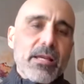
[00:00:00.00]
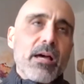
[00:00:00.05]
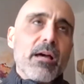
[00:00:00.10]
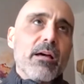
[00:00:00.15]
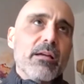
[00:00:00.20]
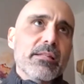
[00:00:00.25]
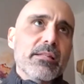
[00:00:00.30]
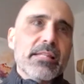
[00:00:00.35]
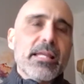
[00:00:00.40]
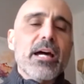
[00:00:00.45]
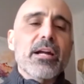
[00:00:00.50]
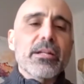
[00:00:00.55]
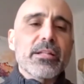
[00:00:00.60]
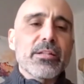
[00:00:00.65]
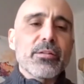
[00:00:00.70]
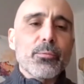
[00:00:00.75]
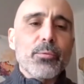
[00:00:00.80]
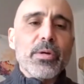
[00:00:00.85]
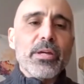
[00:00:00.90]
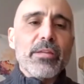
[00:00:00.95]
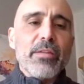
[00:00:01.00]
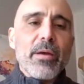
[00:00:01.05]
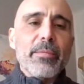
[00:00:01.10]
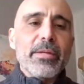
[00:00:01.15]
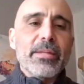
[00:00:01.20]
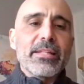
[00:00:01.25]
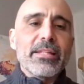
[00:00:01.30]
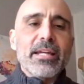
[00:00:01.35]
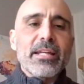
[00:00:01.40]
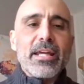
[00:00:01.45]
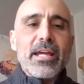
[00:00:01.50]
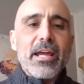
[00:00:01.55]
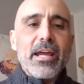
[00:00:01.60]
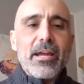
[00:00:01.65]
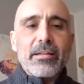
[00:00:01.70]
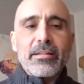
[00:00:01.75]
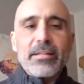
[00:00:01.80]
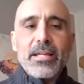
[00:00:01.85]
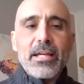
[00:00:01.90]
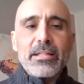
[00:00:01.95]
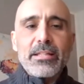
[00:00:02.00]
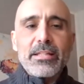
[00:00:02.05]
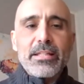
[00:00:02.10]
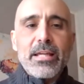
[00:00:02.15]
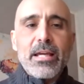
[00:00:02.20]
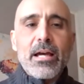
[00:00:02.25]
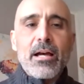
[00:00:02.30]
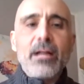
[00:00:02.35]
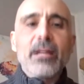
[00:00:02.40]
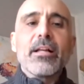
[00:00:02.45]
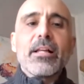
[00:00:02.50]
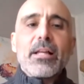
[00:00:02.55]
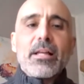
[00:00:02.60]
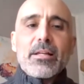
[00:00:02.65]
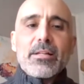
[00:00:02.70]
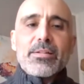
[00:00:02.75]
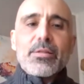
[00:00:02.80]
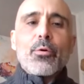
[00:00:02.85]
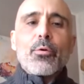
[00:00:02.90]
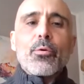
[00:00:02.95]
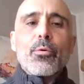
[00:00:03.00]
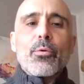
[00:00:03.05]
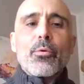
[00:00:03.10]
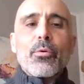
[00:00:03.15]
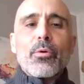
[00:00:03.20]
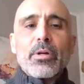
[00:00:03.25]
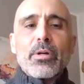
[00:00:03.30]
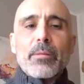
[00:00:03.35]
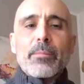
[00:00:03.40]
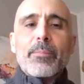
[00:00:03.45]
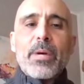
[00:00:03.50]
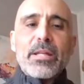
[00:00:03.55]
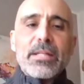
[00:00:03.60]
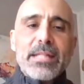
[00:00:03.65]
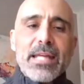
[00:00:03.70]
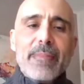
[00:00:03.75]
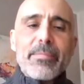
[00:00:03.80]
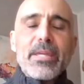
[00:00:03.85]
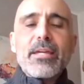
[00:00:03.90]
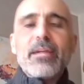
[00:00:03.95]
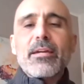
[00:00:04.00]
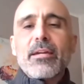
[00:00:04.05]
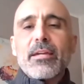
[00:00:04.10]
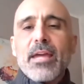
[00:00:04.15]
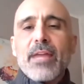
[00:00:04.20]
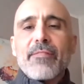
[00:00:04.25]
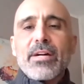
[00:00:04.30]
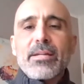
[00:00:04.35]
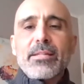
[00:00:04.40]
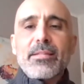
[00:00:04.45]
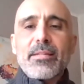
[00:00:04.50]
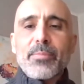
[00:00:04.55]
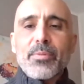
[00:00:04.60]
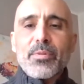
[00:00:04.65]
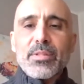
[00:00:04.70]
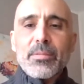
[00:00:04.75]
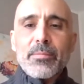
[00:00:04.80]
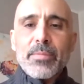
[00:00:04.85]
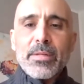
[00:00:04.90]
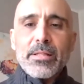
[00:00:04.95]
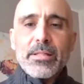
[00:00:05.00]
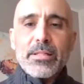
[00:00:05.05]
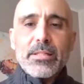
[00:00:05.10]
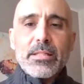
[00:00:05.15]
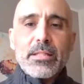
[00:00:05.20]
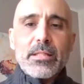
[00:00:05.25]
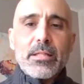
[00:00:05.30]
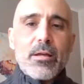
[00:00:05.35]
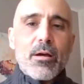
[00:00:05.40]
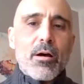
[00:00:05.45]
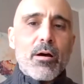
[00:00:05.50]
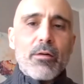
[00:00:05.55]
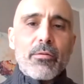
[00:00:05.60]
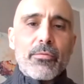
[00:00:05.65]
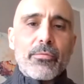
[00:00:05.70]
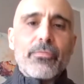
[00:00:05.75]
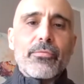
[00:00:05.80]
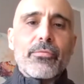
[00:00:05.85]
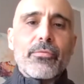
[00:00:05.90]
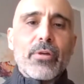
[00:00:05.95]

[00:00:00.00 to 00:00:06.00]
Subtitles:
started with, the idea. So a pandemic gave us the possibility of,